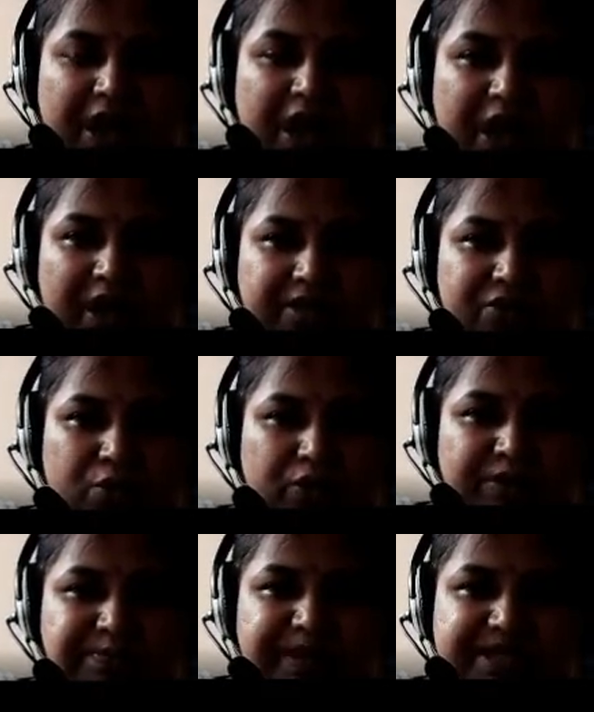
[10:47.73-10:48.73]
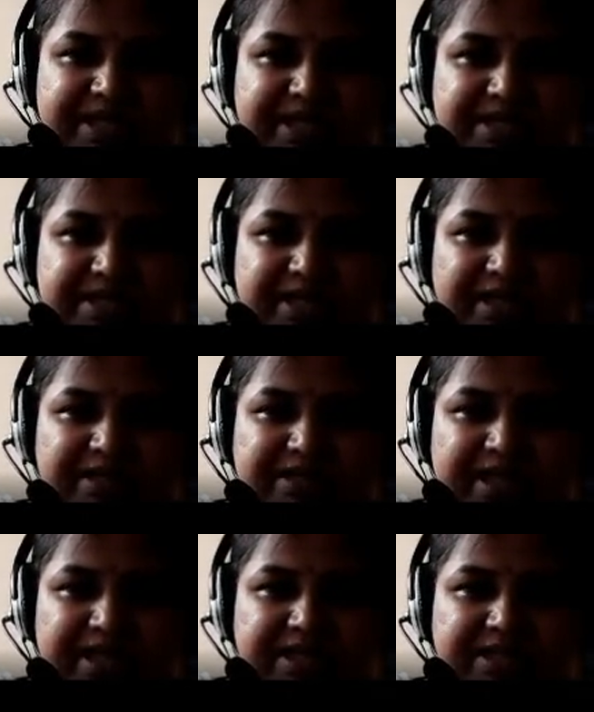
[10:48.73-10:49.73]
And total pixels are
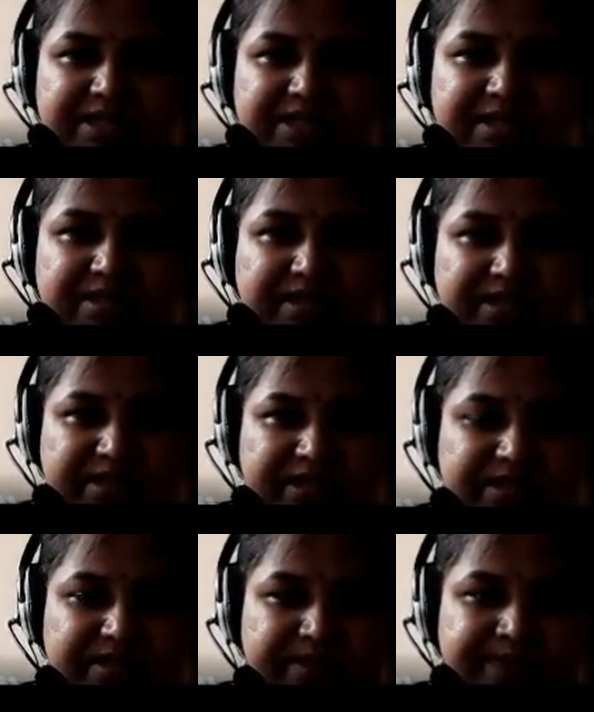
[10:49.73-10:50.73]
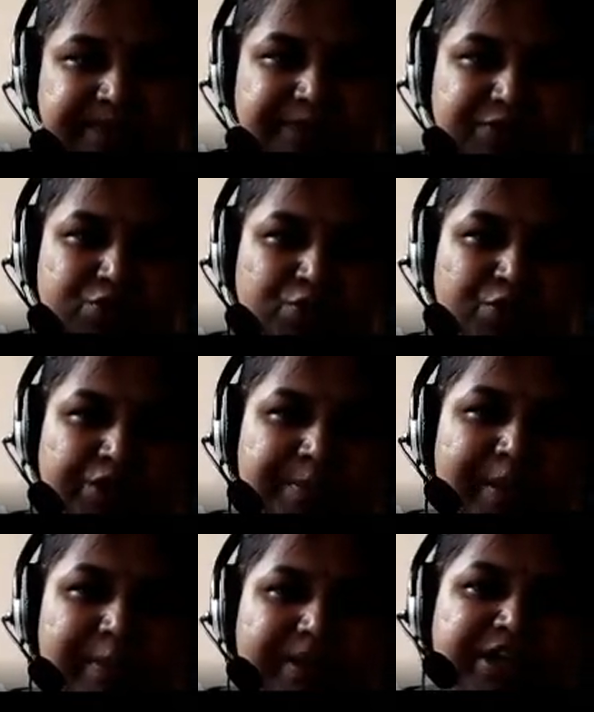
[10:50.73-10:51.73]
size is 36. So the
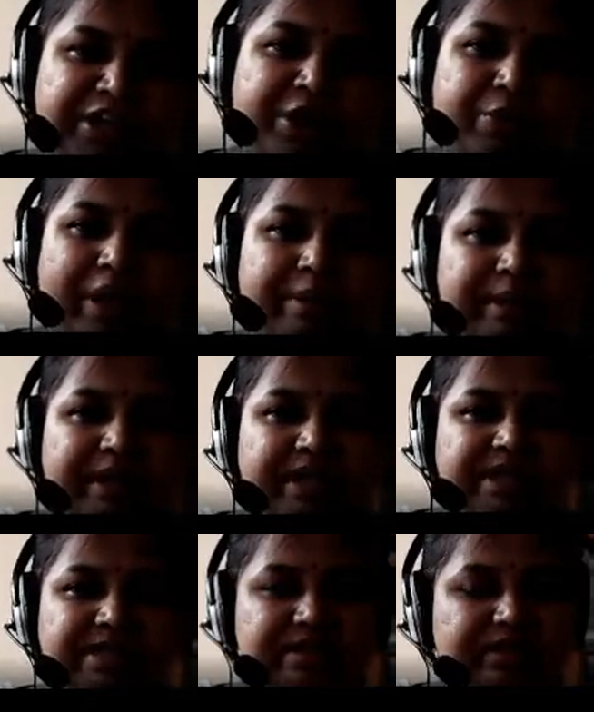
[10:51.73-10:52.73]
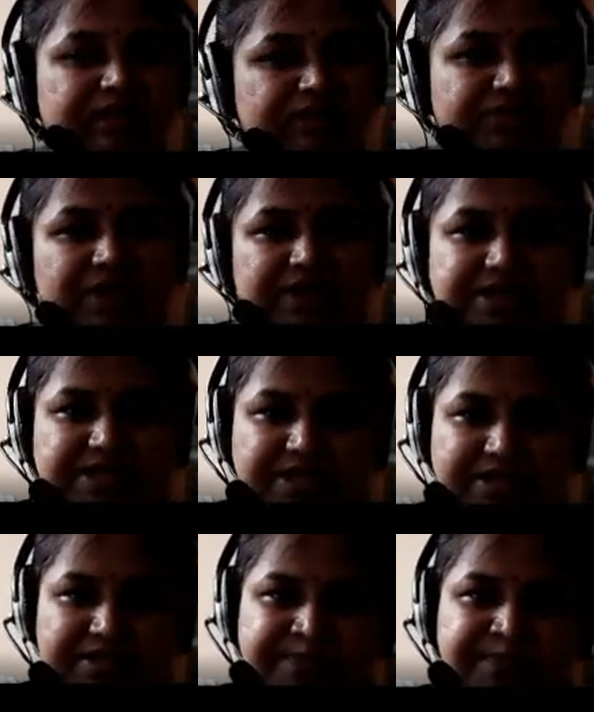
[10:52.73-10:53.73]
memory requirement is
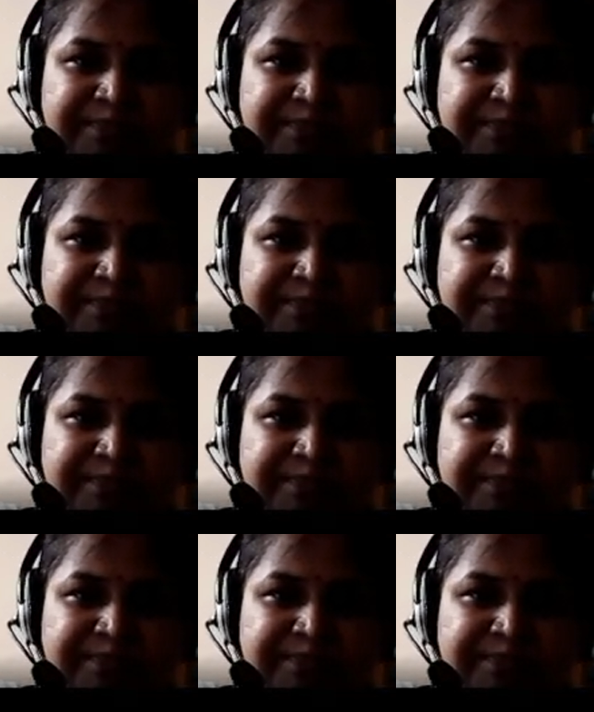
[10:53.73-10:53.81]
36.